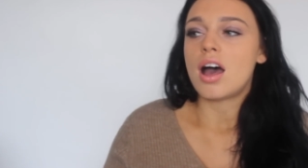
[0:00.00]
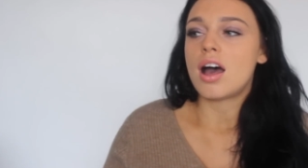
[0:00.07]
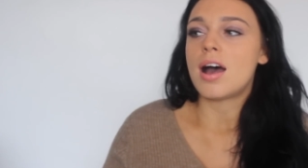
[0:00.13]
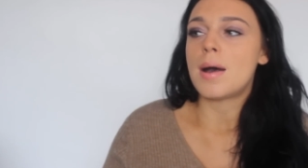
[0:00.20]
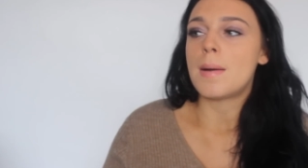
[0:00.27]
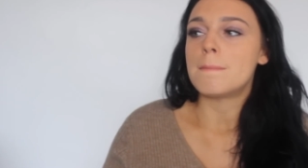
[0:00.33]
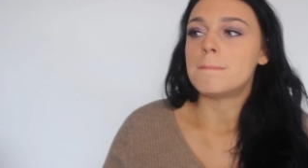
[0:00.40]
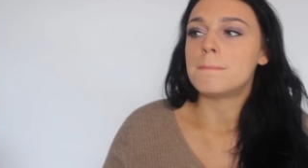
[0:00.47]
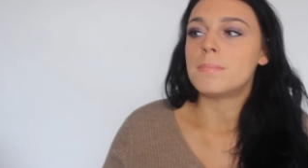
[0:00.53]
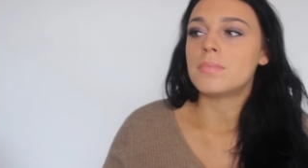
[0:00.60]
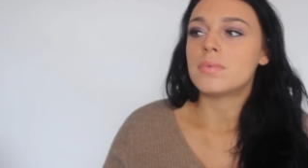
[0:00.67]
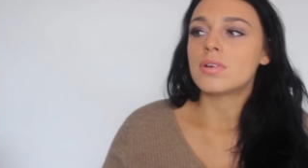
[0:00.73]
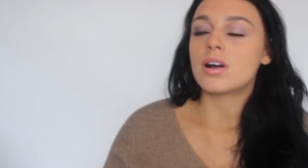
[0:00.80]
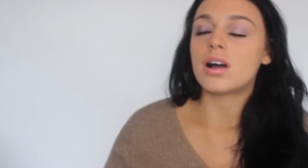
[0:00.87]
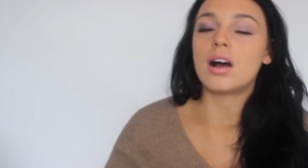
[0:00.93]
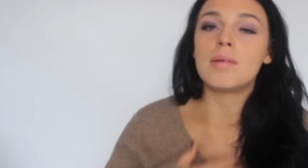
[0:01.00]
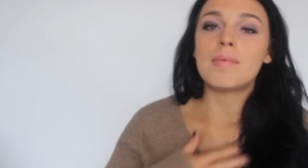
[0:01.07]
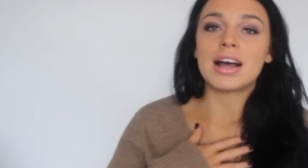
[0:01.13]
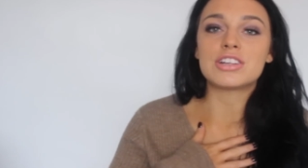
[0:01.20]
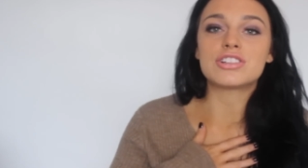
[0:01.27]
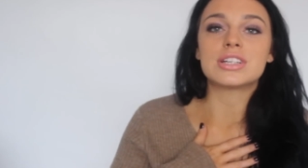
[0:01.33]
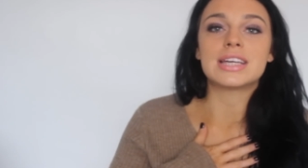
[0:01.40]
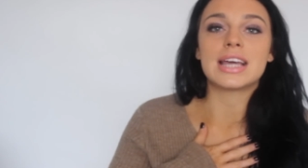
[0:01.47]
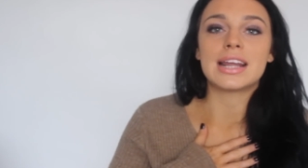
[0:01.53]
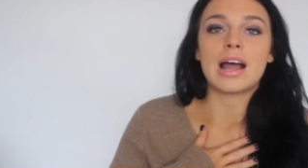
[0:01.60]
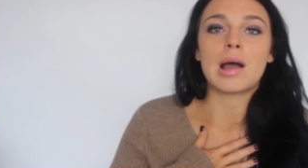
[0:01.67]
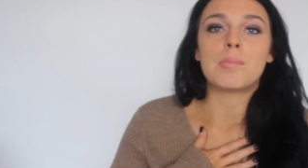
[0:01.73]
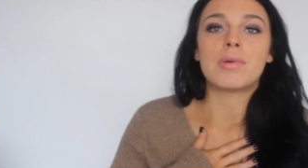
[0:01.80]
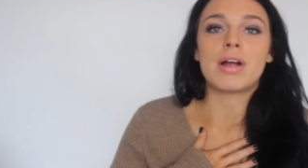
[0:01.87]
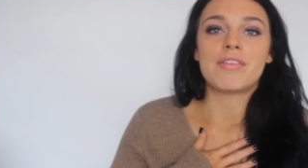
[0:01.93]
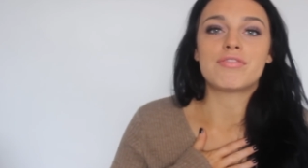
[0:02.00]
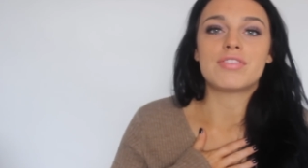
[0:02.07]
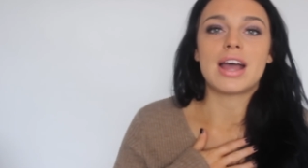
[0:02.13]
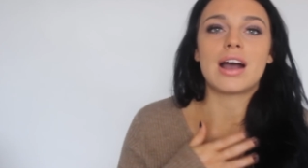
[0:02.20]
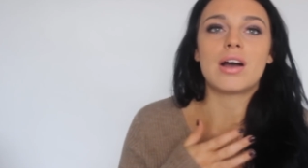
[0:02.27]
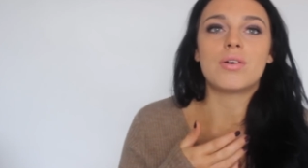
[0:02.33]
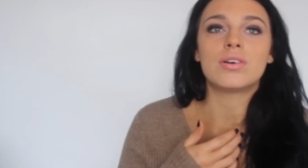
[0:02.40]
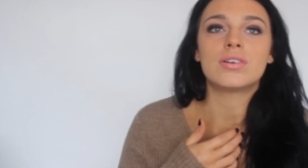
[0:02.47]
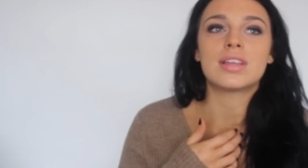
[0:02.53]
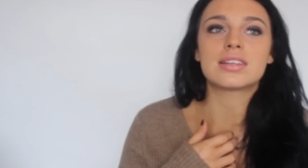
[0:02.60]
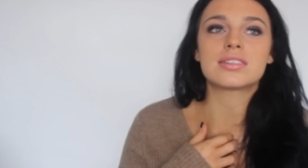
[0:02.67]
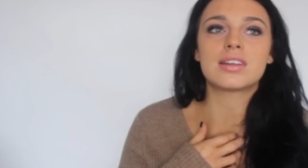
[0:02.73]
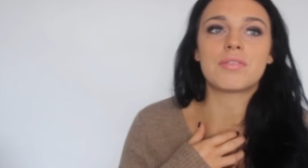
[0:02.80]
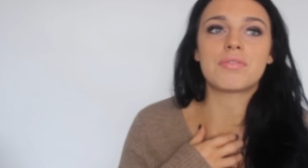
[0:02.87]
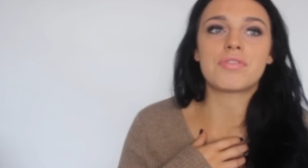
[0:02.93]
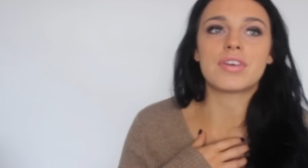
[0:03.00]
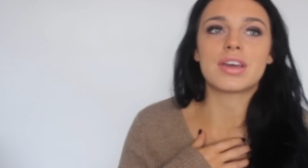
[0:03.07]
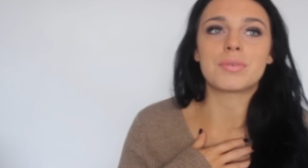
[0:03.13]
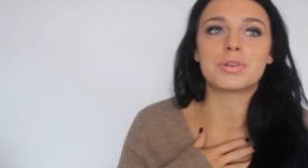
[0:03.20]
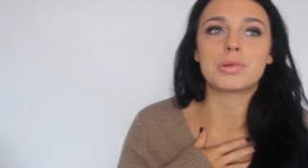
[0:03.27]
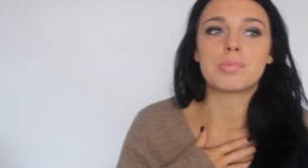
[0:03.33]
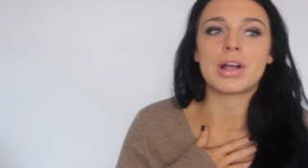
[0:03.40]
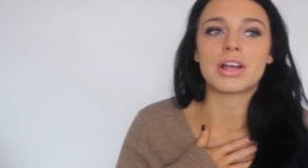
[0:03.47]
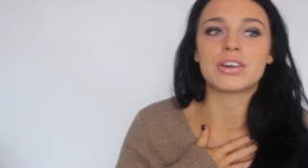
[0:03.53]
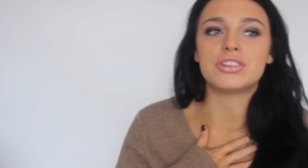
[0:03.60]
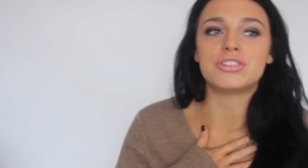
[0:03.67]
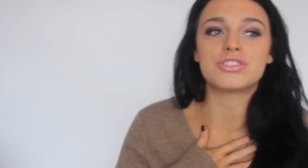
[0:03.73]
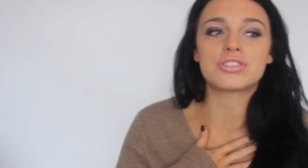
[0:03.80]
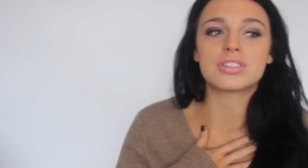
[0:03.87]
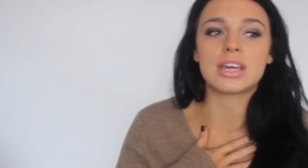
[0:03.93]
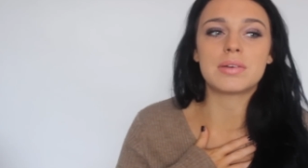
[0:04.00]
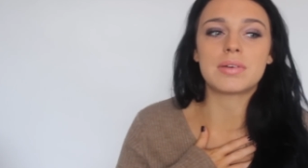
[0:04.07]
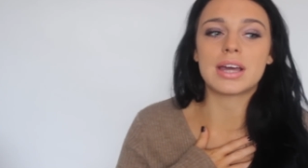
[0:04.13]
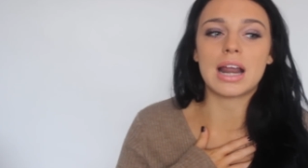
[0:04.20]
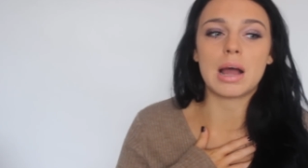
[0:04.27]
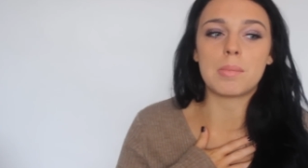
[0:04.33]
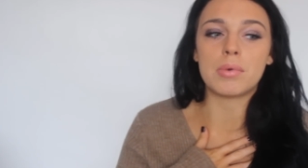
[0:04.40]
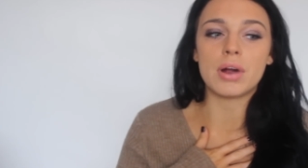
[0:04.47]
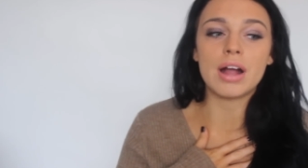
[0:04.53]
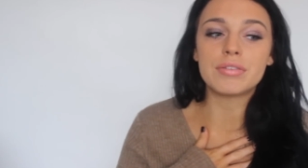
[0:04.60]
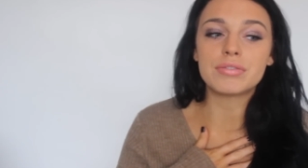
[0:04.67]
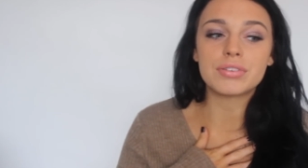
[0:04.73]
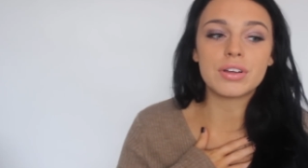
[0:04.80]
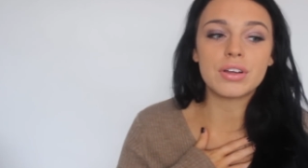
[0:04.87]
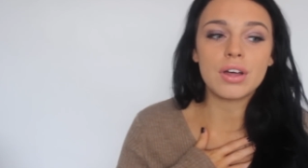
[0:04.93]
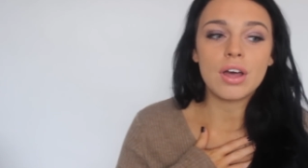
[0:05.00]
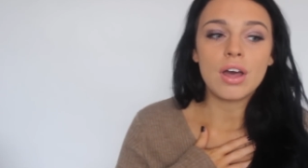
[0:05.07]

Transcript: Um, I'm actually getting out of breath now. That's another thing when you're pregnant, you just keep getting out of breath.